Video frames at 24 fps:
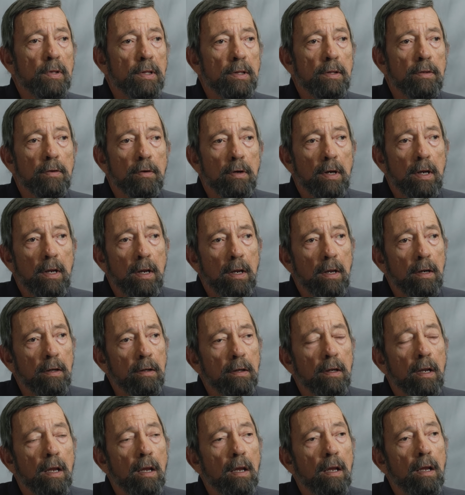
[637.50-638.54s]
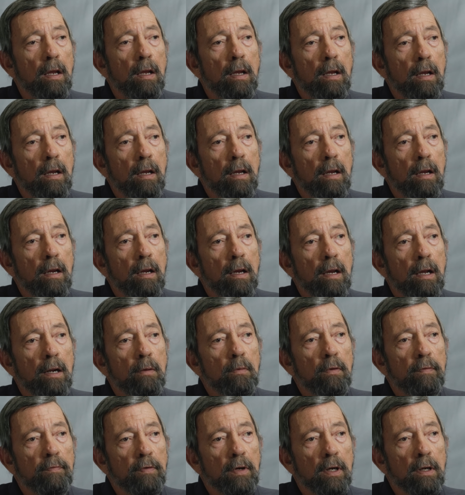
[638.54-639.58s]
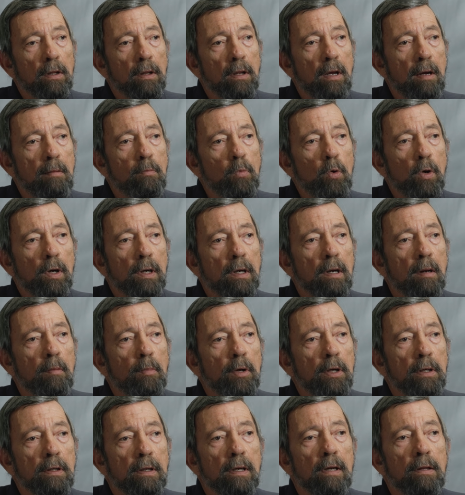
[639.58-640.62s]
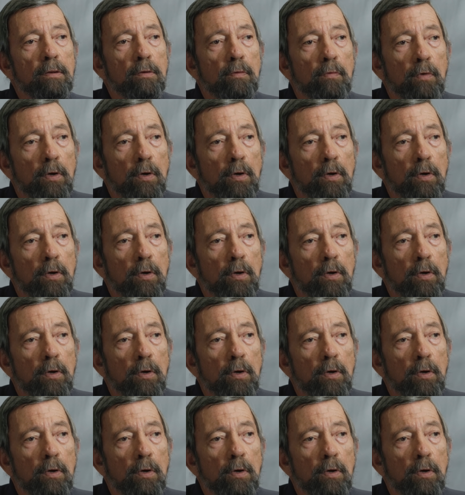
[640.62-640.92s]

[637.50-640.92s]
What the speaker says: with either hand. And we've got a lot more coming down the